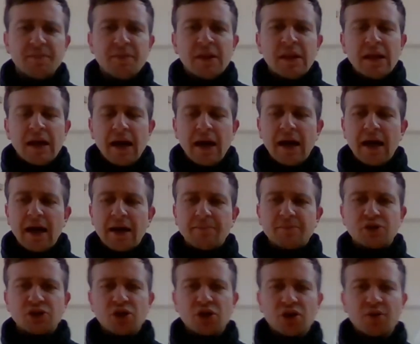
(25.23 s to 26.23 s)

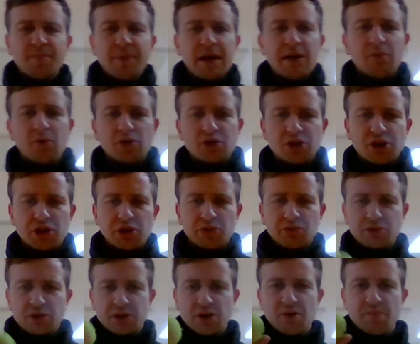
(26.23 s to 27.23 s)
So you may want to
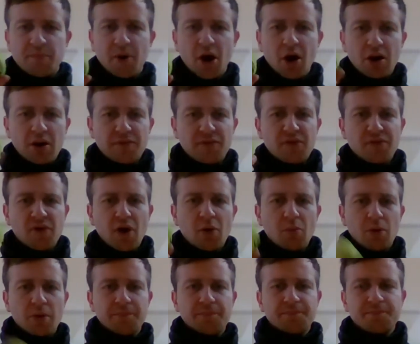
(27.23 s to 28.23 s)
use a ball if you've got
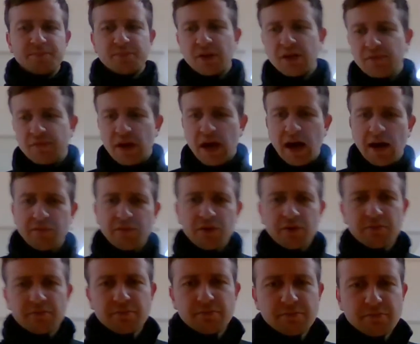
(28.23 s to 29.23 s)
one. If you
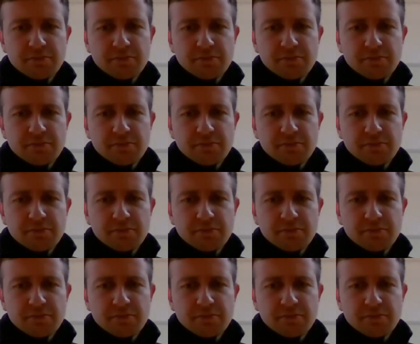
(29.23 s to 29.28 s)
haven't,